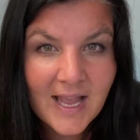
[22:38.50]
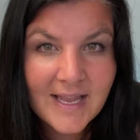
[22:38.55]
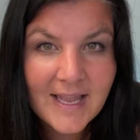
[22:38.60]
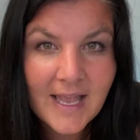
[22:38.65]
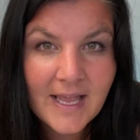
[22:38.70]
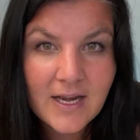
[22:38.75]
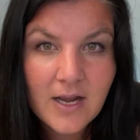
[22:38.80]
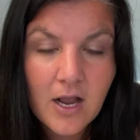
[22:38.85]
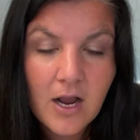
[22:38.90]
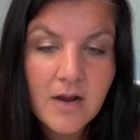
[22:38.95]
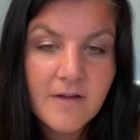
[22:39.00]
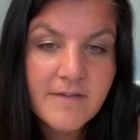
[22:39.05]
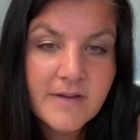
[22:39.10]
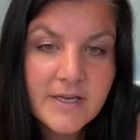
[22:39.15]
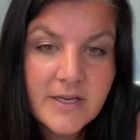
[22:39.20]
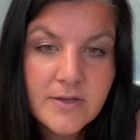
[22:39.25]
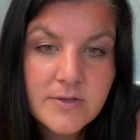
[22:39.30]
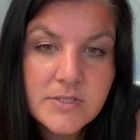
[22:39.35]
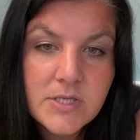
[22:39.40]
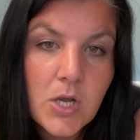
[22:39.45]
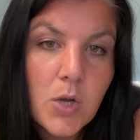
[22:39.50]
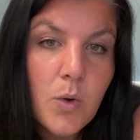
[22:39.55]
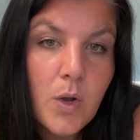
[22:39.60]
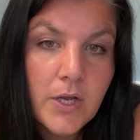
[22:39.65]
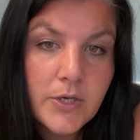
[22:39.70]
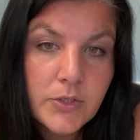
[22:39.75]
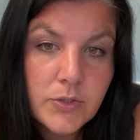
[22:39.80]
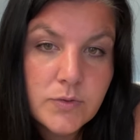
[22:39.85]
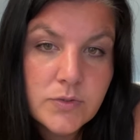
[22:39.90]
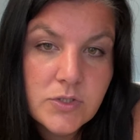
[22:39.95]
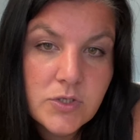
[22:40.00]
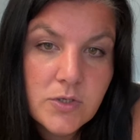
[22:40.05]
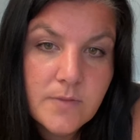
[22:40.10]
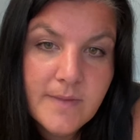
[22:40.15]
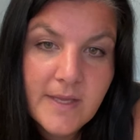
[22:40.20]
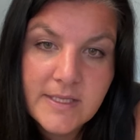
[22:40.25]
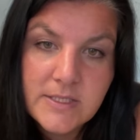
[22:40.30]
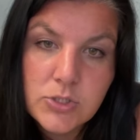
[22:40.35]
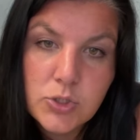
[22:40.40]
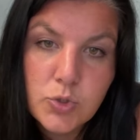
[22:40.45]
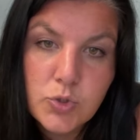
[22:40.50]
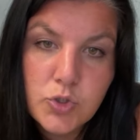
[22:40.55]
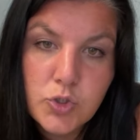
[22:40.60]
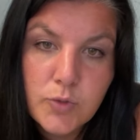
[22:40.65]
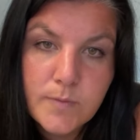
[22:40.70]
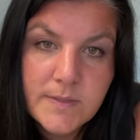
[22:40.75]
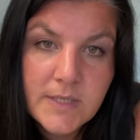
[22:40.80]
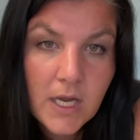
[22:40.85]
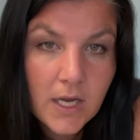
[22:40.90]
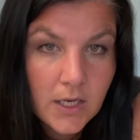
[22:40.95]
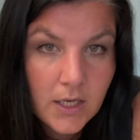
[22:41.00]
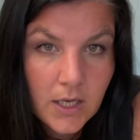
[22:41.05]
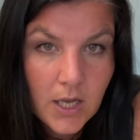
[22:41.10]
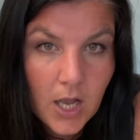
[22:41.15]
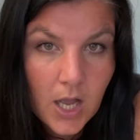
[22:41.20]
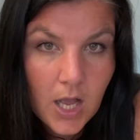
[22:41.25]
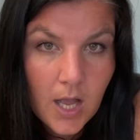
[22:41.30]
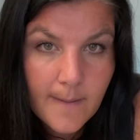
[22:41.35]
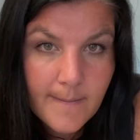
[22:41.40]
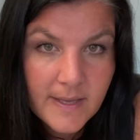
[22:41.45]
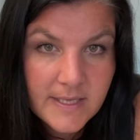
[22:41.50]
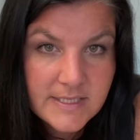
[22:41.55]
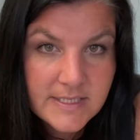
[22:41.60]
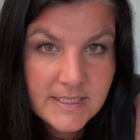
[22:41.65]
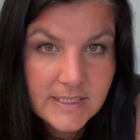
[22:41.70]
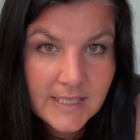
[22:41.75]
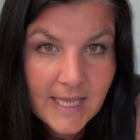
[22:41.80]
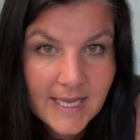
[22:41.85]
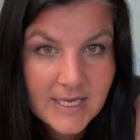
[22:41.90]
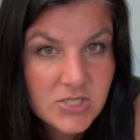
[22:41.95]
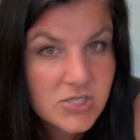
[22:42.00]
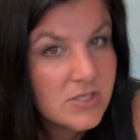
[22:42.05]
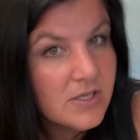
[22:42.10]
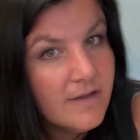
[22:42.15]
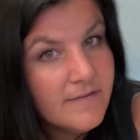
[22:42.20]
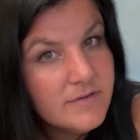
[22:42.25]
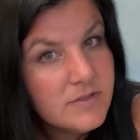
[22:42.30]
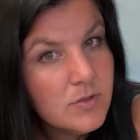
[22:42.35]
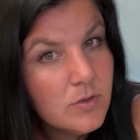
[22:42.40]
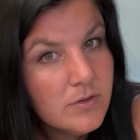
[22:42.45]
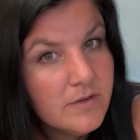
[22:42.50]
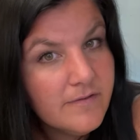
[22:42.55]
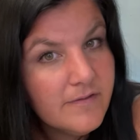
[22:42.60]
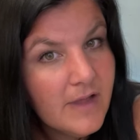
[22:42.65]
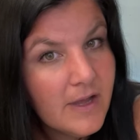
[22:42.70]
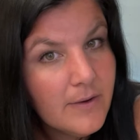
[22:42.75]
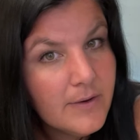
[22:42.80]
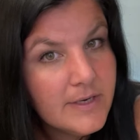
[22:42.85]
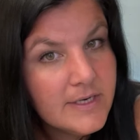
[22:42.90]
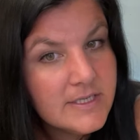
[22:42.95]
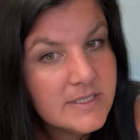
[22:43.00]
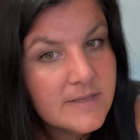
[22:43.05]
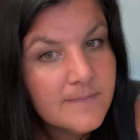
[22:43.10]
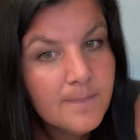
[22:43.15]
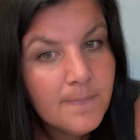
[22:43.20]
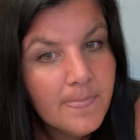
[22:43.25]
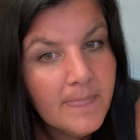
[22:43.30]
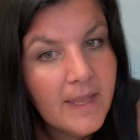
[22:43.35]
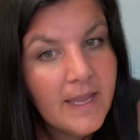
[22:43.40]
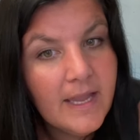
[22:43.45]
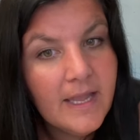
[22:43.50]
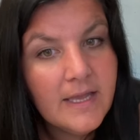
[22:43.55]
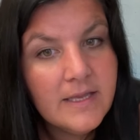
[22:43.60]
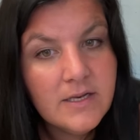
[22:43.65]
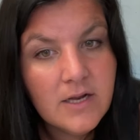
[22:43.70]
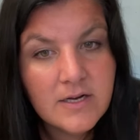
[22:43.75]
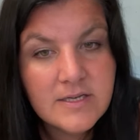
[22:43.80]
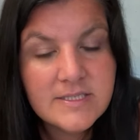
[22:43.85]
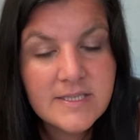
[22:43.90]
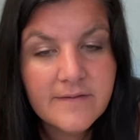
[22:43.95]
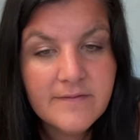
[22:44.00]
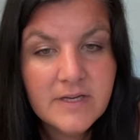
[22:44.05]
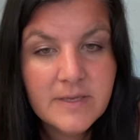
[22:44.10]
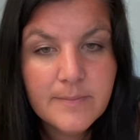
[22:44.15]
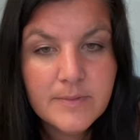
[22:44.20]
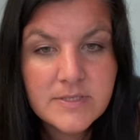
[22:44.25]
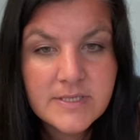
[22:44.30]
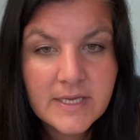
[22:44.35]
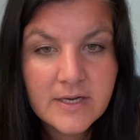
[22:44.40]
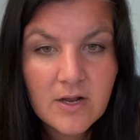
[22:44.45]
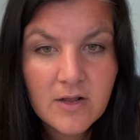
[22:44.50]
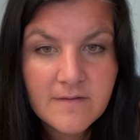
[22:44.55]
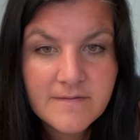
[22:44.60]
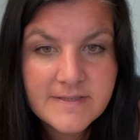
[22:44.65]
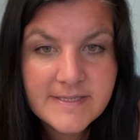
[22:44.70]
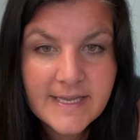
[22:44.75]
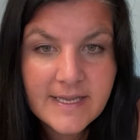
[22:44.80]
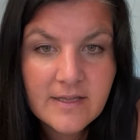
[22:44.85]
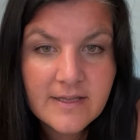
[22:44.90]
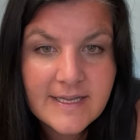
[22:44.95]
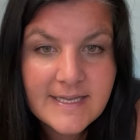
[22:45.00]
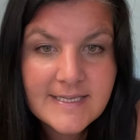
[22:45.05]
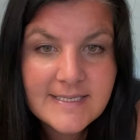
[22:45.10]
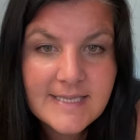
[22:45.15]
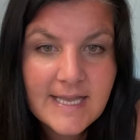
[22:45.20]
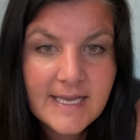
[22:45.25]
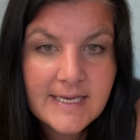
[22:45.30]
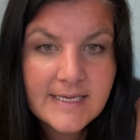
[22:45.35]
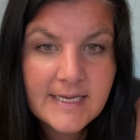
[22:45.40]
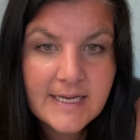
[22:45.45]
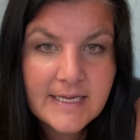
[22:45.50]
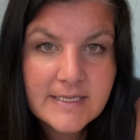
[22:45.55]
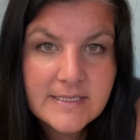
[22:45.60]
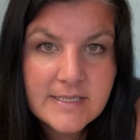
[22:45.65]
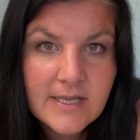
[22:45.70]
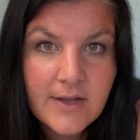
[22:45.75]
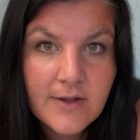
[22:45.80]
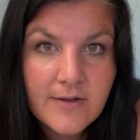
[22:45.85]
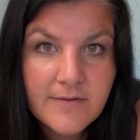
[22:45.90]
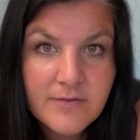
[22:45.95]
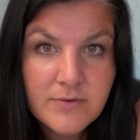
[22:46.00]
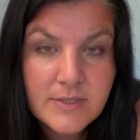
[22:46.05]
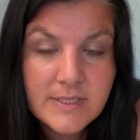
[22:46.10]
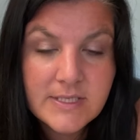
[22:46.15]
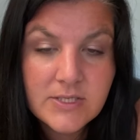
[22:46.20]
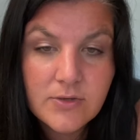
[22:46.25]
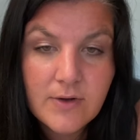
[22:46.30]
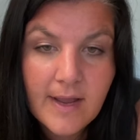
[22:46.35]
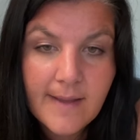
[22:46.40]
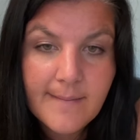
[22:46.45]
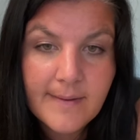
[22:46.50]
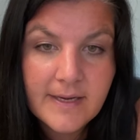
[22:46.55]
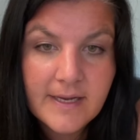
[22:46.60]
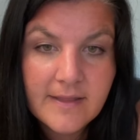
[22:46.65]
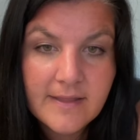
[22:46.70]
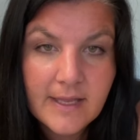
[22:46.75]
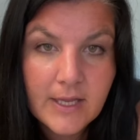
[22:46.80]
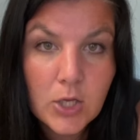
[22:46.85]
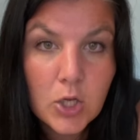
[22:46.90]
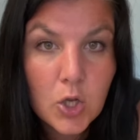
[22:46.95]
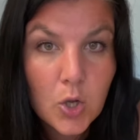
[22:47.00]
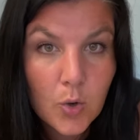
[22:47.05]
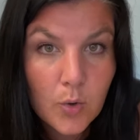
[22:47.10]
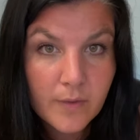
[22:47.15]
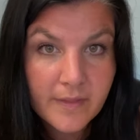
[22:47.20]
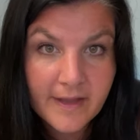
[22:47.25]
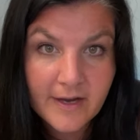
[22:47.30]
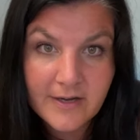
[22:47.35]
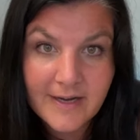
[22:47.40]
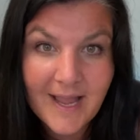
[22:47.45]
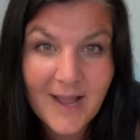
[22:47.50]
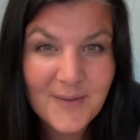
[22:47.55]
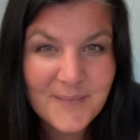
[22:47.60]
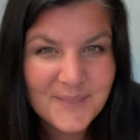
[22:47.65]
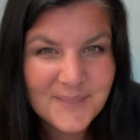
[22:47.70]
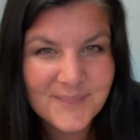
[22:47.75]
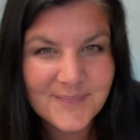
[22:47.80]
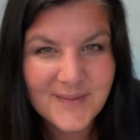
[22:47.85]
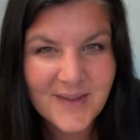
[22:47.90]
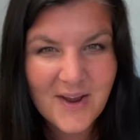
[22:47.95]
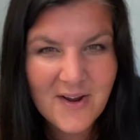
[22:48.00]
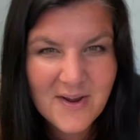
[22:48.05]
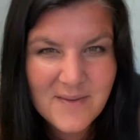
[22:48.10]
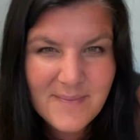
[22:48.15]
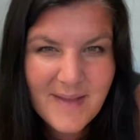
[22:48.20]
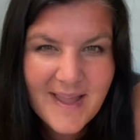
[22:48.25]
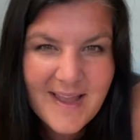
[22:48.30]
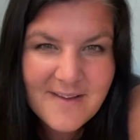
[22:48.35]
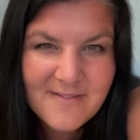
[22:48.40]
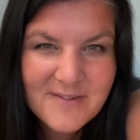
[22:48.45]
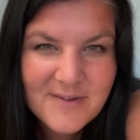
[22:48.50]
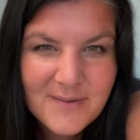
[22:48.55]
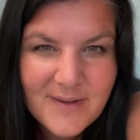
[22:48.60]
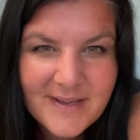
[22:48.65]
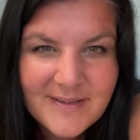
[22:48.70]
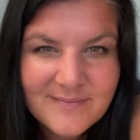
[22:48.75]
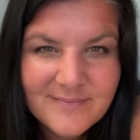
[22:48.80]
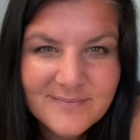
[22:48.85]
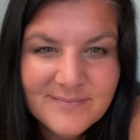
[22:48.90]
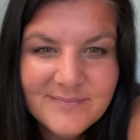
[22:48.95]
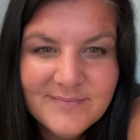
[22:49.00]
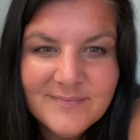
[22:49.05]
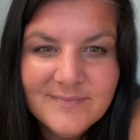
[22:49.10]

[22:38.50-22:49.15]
Again, our videos go on YouTube. That's youtube.com/lovesoletheflowers, and our 70% off sale is ending. So if you need to grab anything, go there now. All right, bye everyone.